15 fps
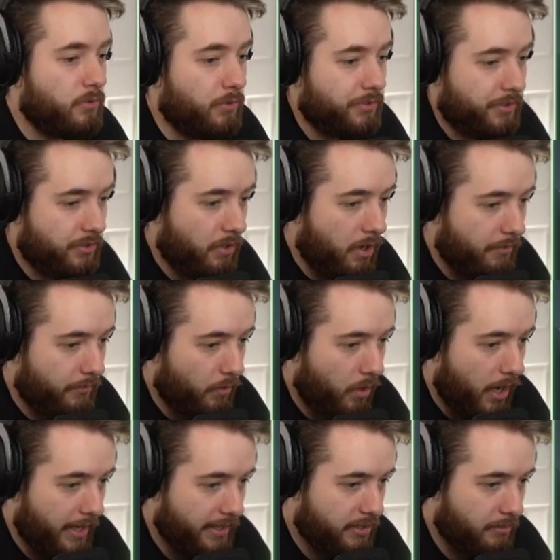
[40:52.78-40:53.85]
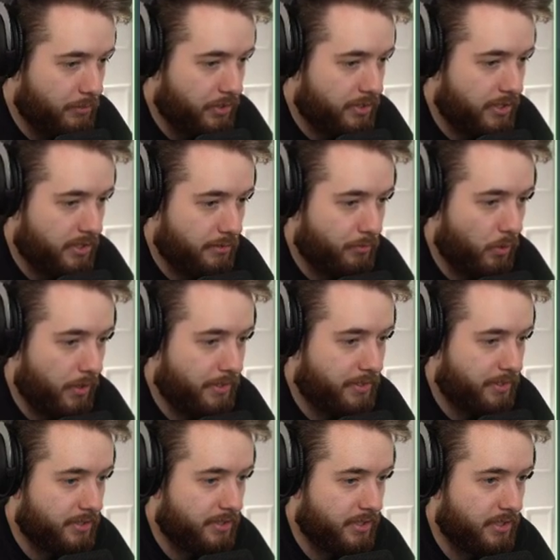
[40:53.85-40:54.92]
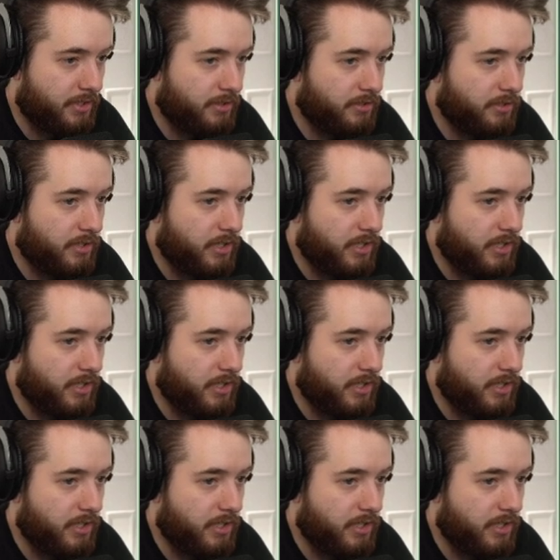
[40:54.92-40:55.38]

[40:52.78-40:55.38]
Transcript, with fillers: of course, excited for. It. I guess I'm just disappointed to see